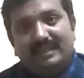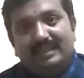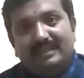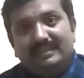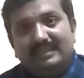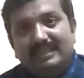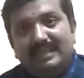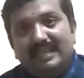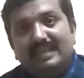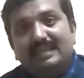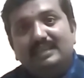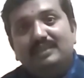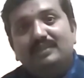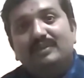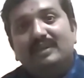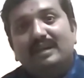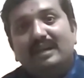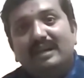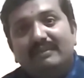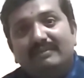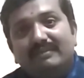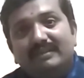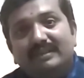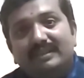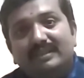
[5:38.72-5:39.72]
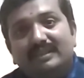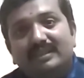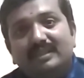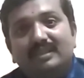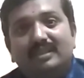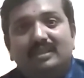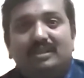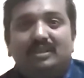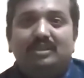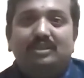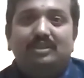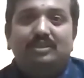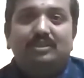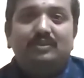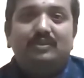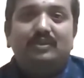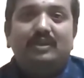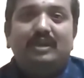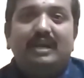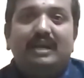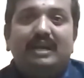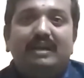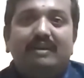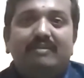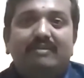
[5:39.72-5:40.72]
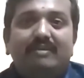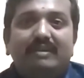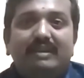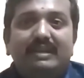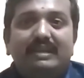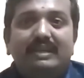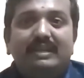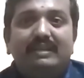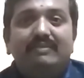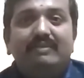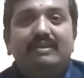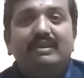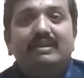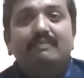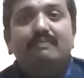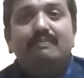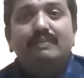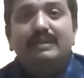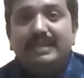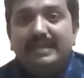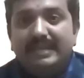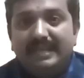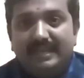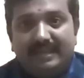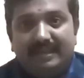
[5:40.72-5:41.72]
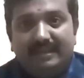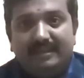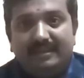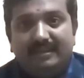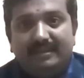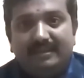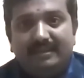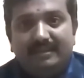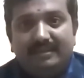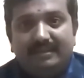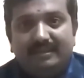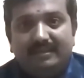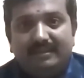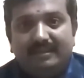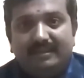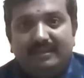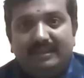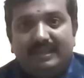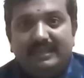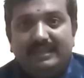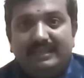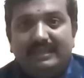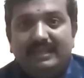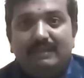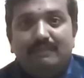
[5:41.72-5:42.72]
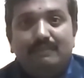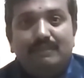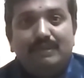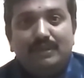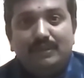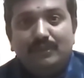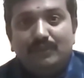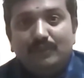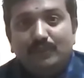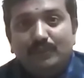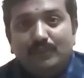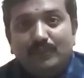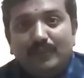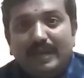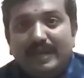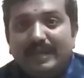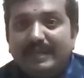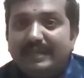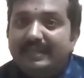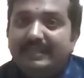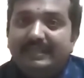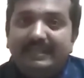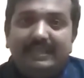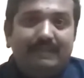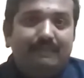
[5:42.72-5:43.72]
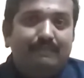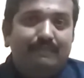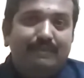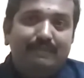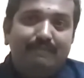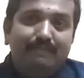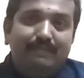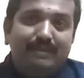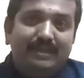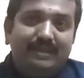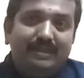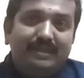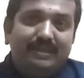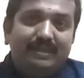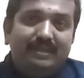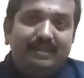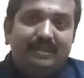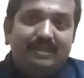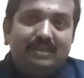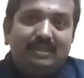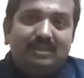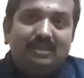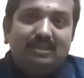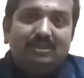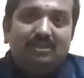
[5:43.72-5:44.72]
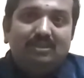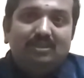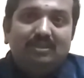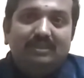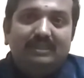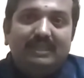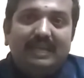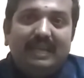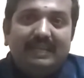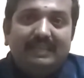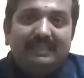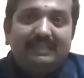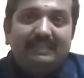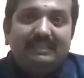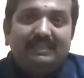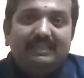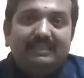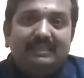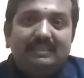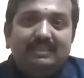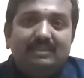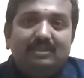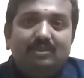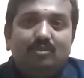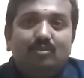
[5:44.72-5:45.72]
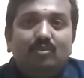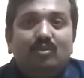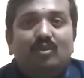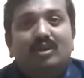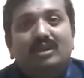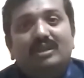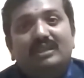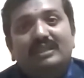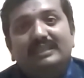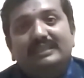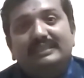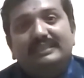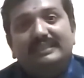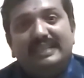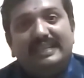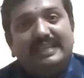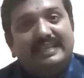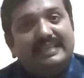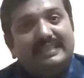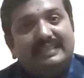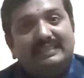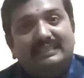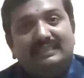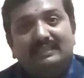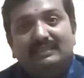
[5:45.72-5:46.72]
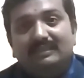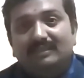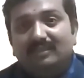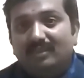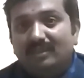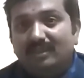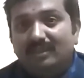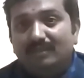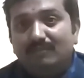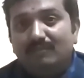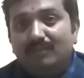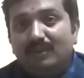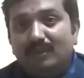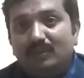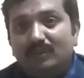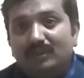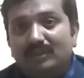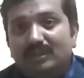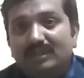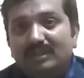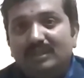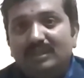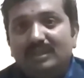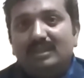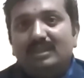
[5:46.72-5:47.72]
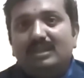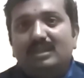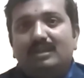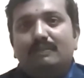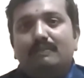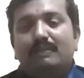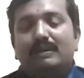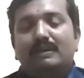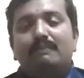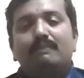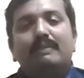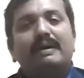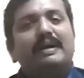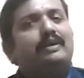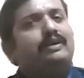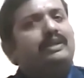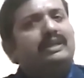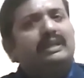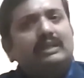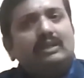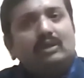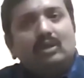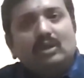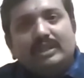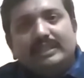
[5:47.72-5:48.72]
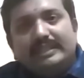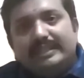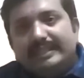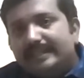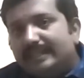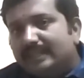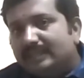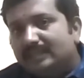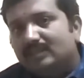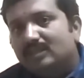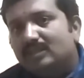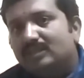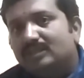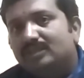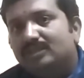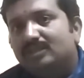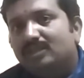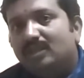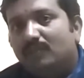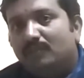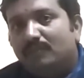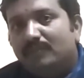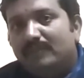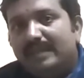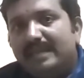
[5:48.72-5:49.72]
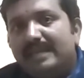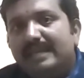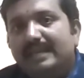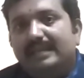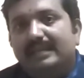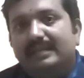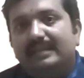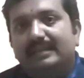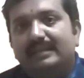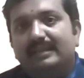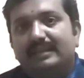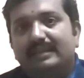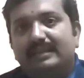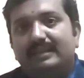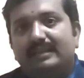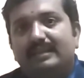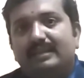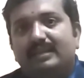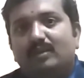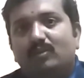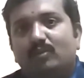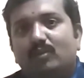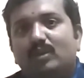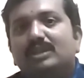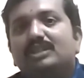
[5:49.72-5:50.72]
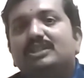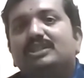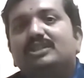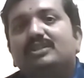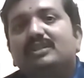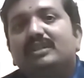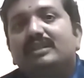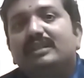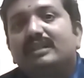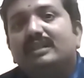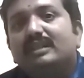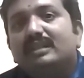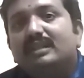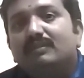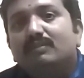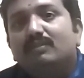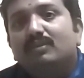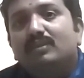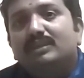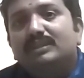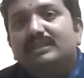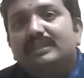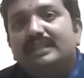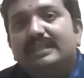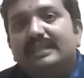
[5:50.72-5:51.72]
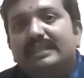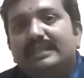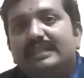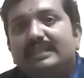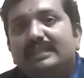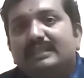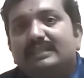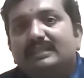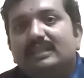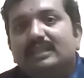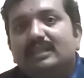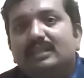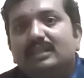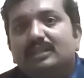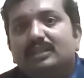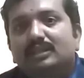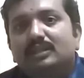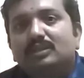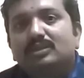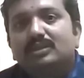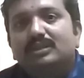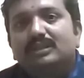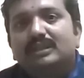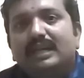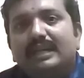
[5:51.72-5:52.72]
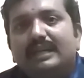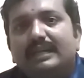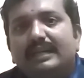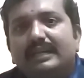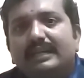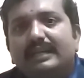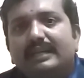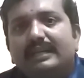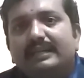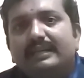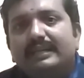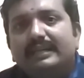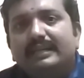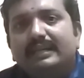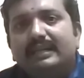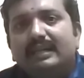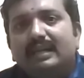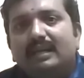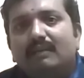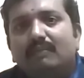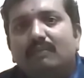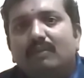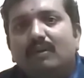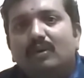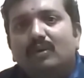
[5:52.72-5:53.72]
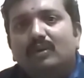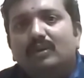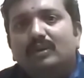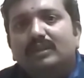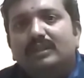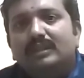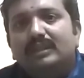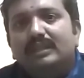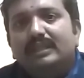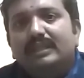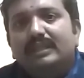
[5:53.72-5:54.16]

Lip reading: And there you have it. You have a living being. It can be you and it can be me. So that is what genetics is all about. But biotechnology does not stop there. Once you learn about genetics, you start learning about